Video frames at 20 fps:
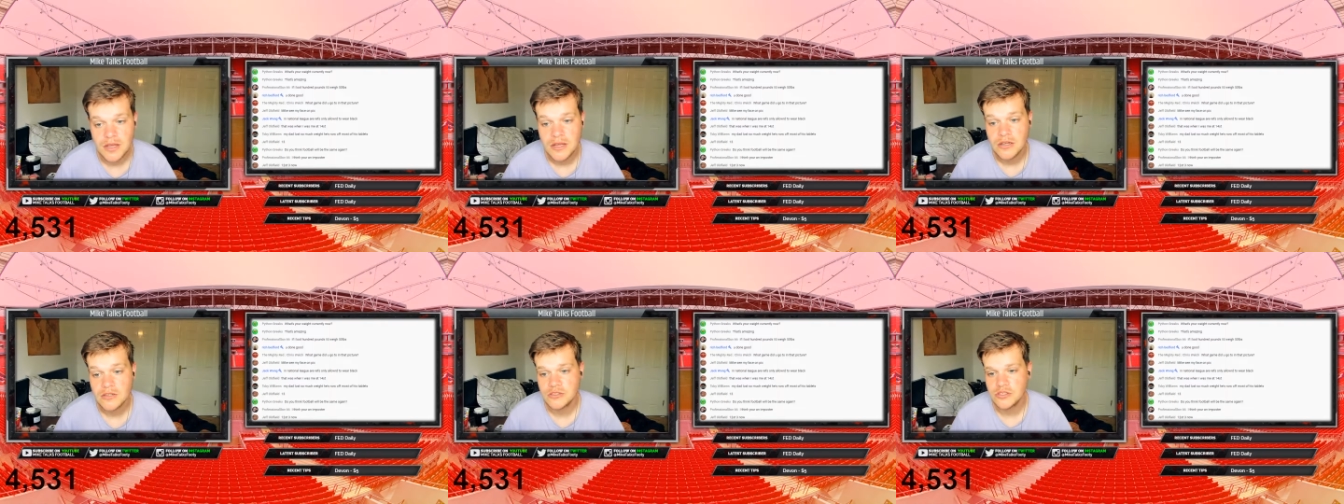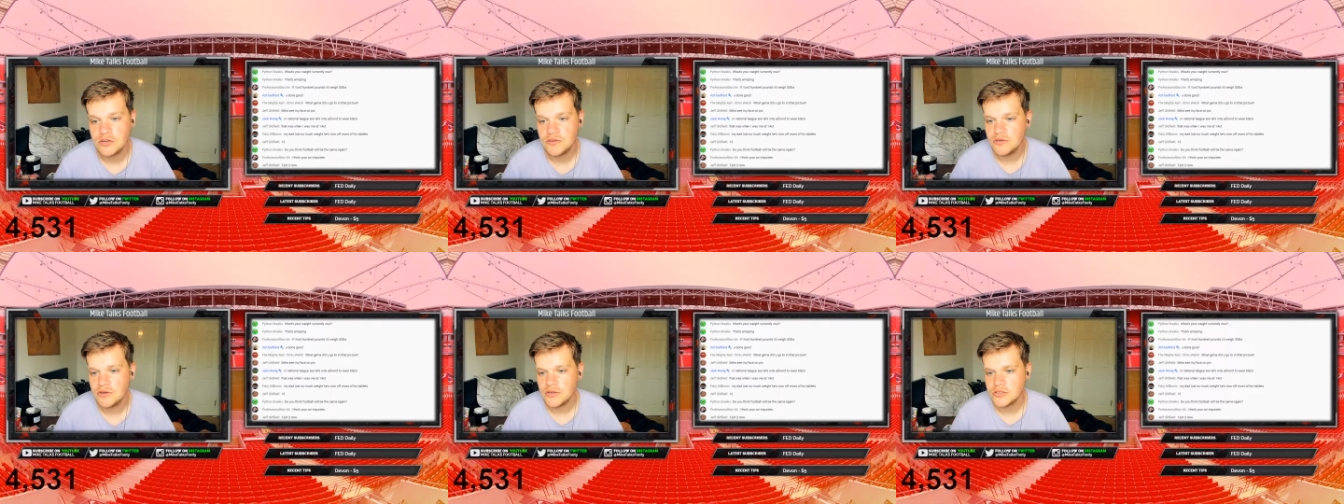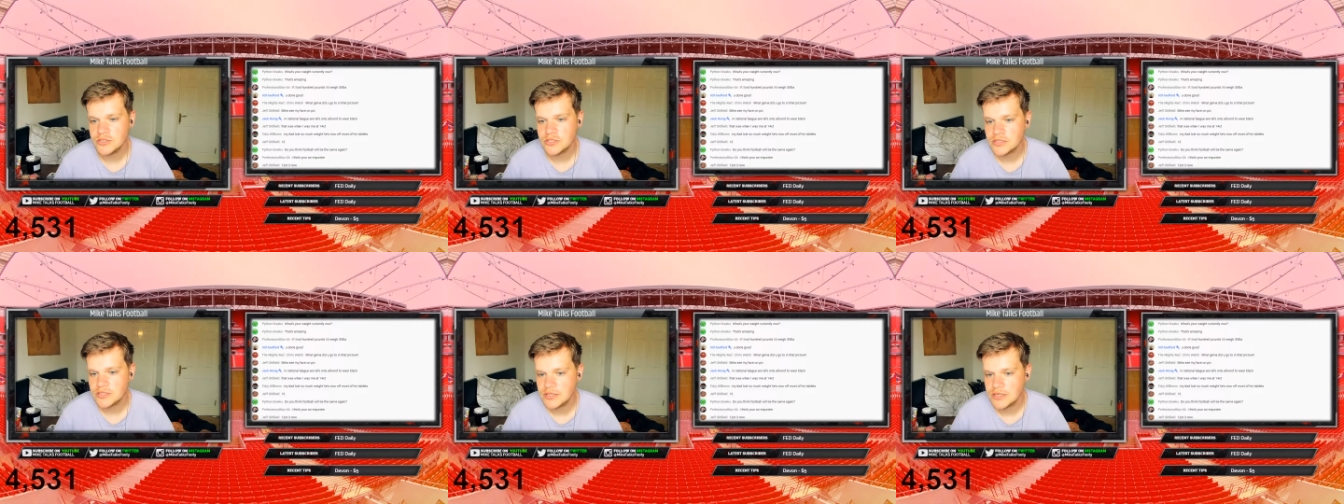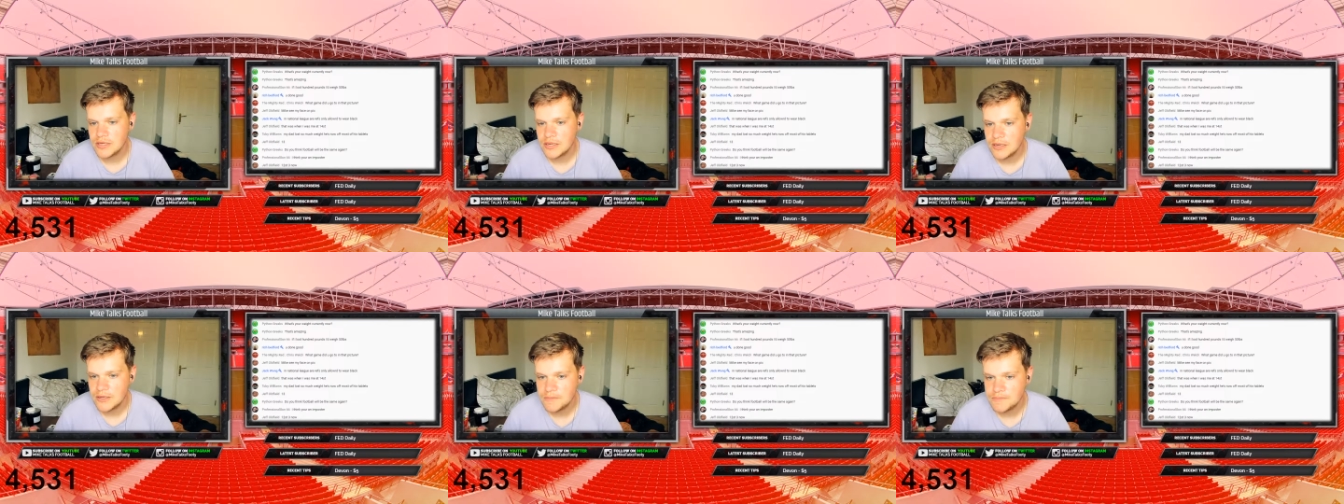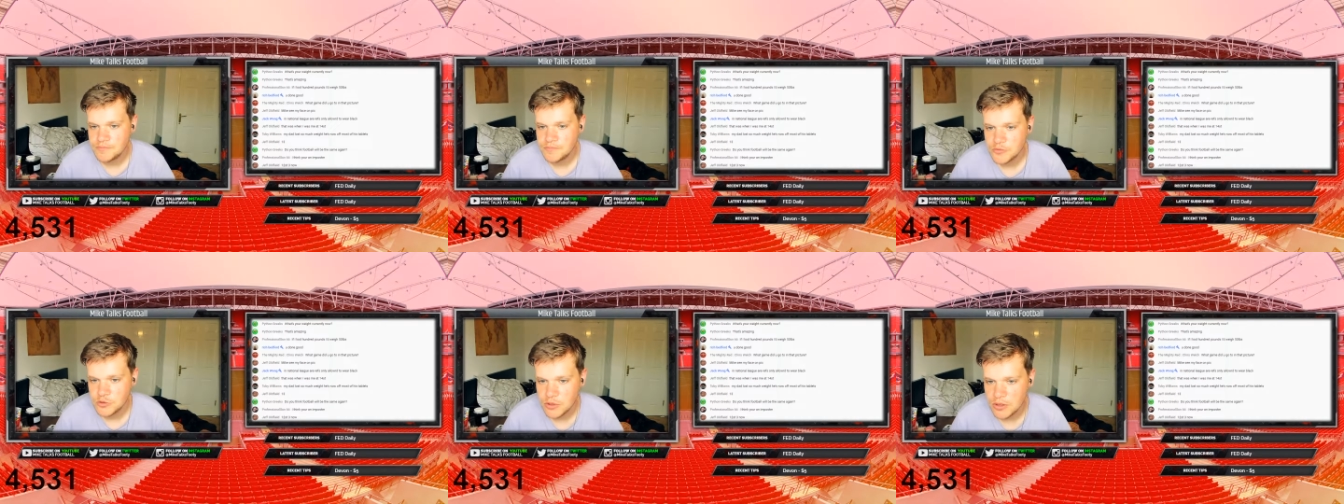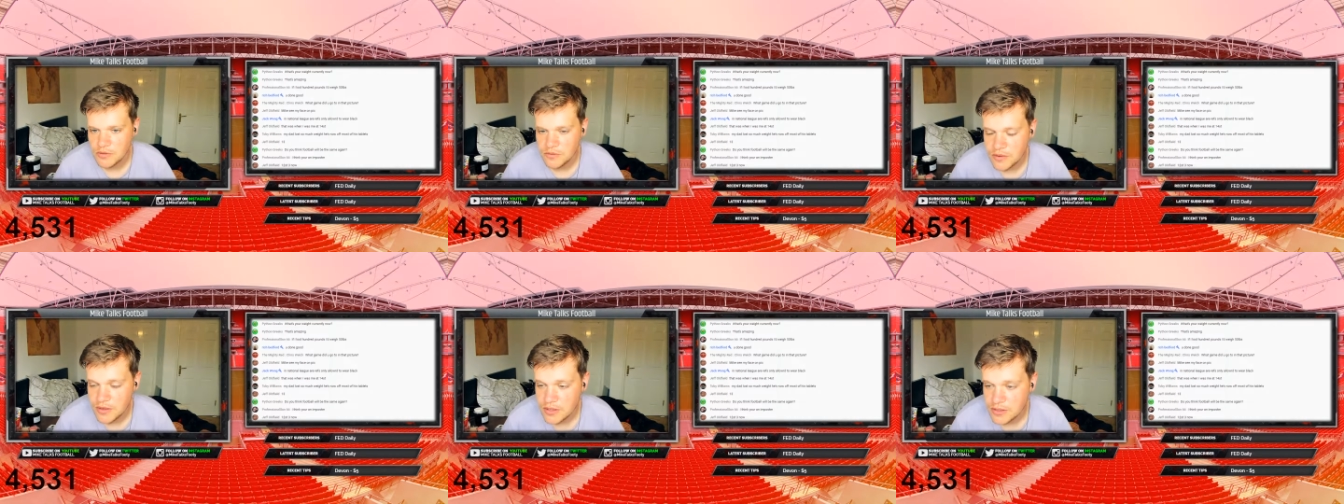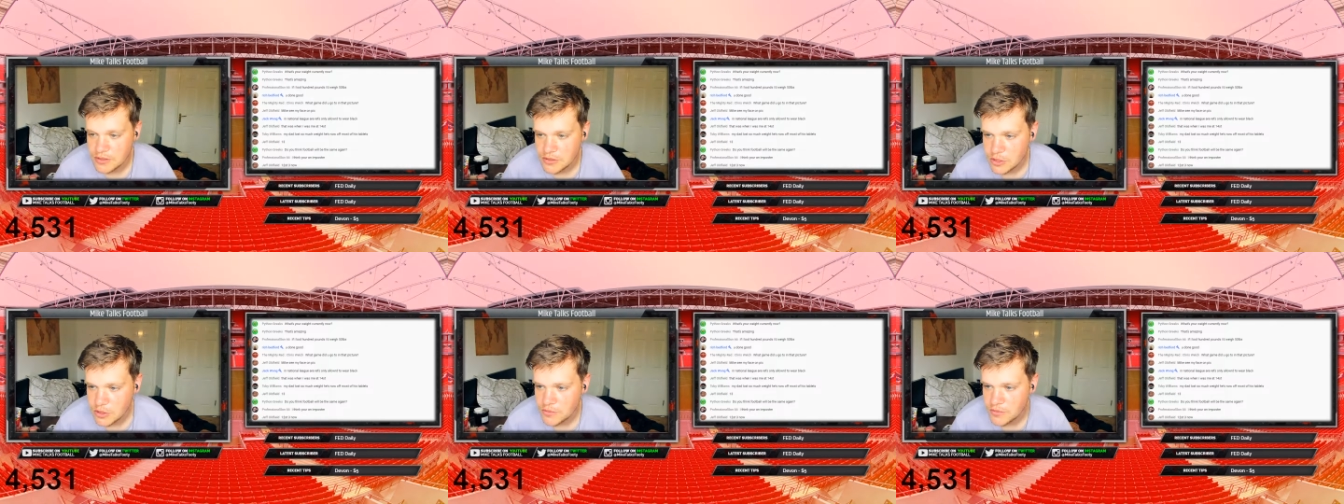So you've lost 12,
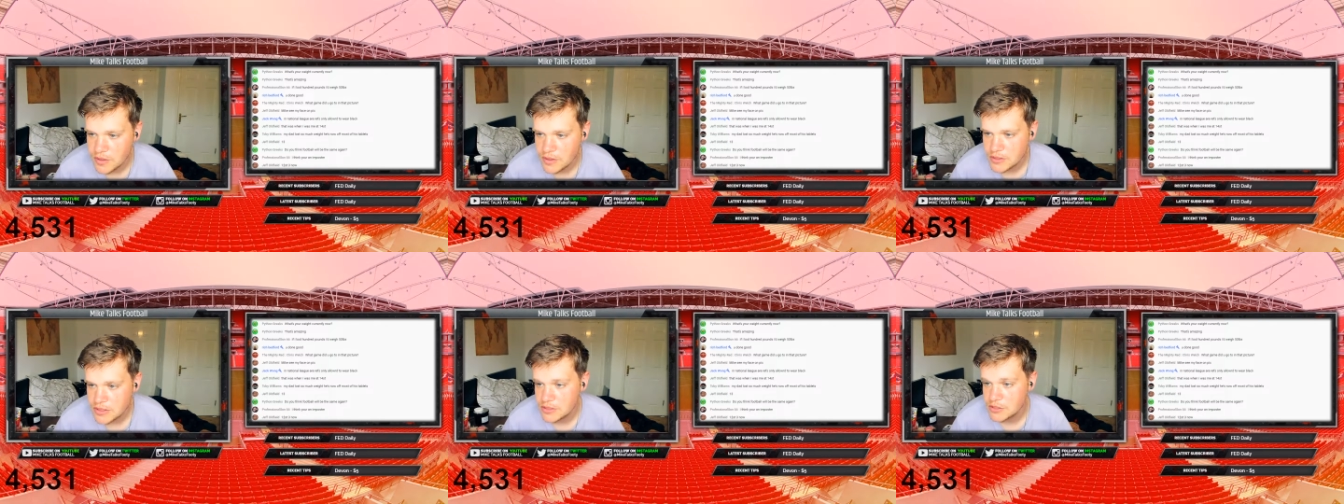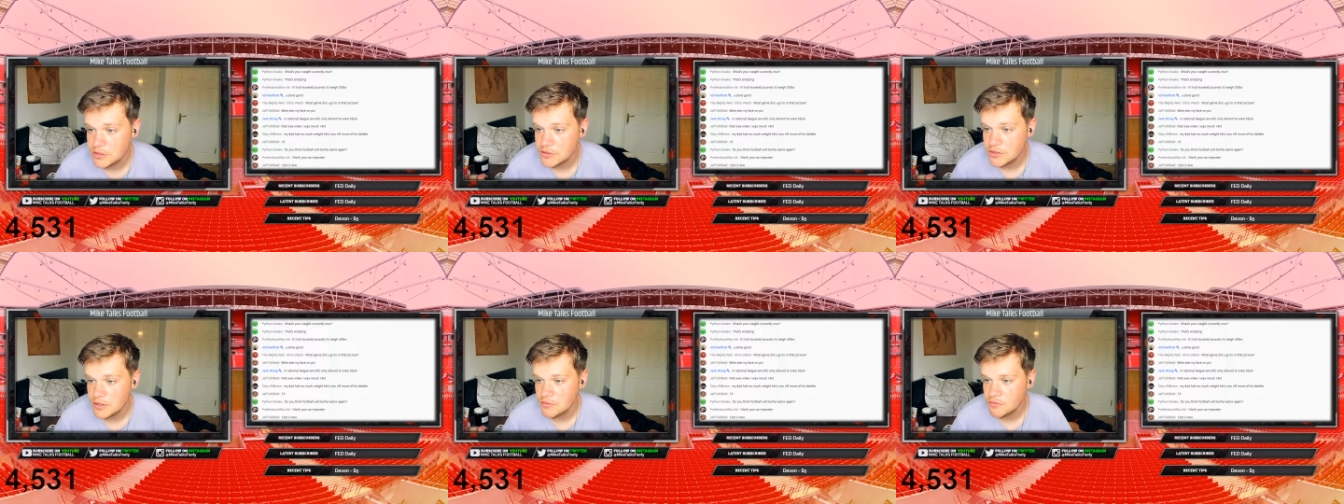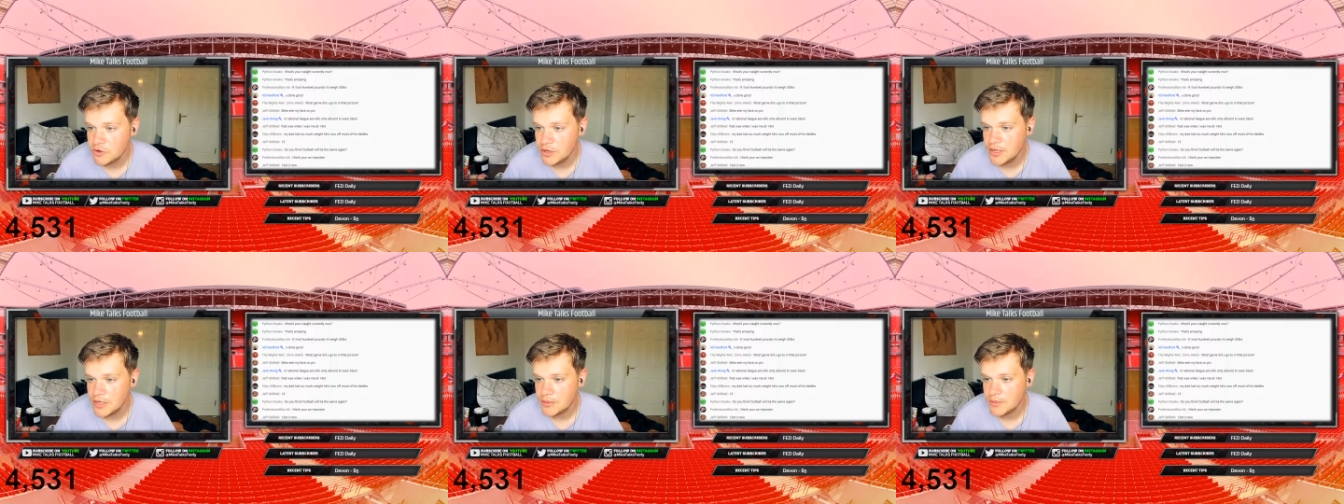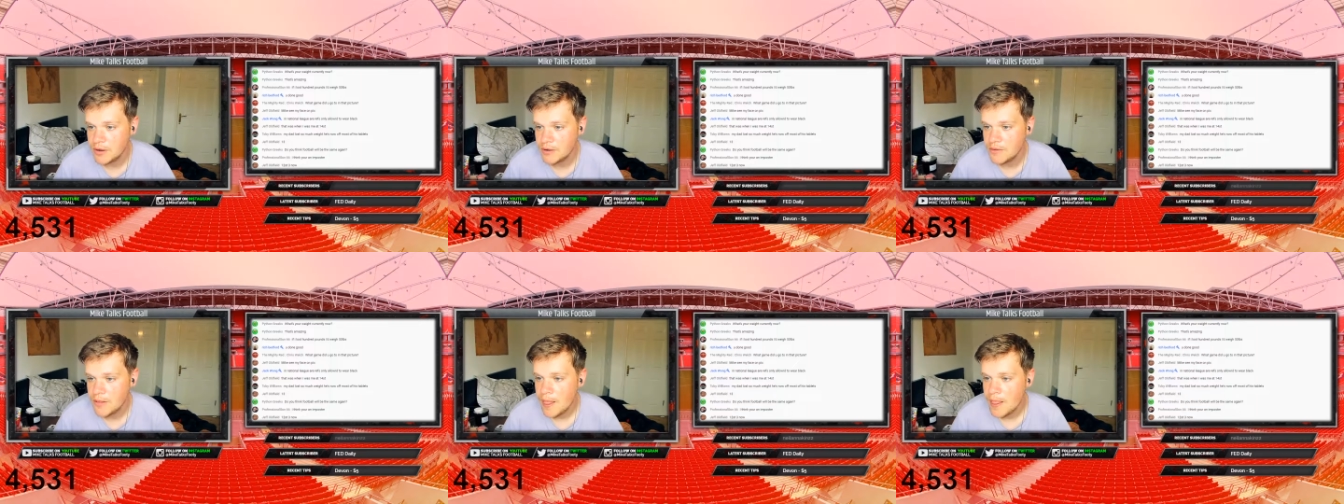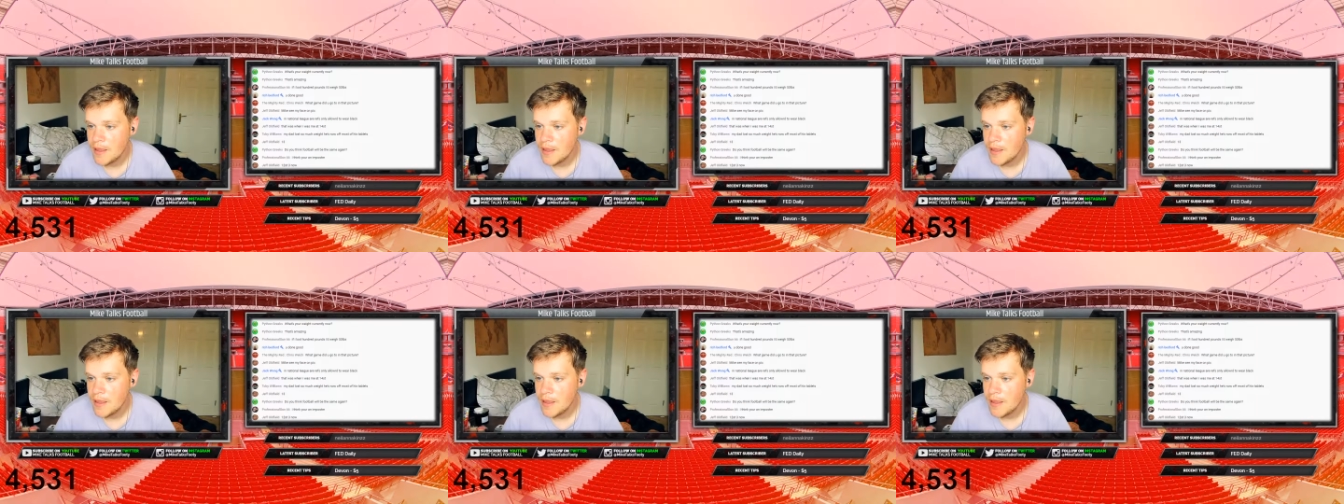13, 13. So you've done really well.